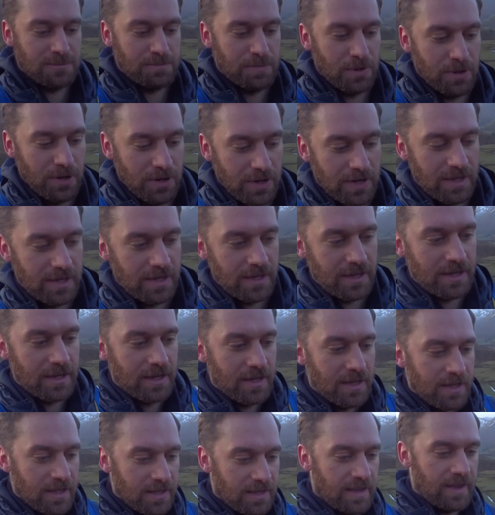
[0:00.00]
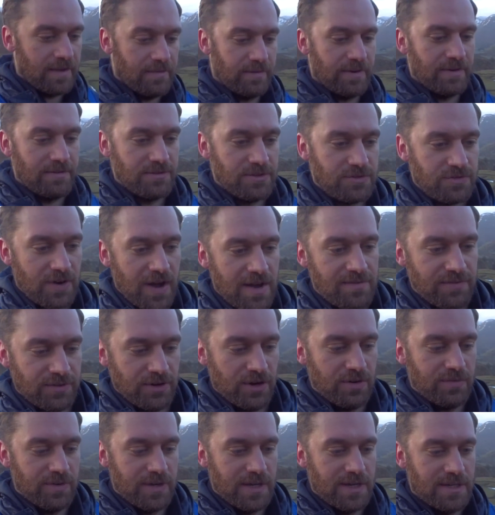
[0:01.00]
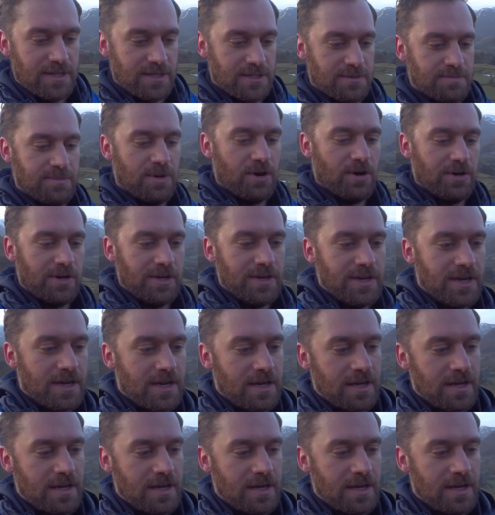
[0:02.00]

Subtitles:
But yeah, when I was driving over here this morning,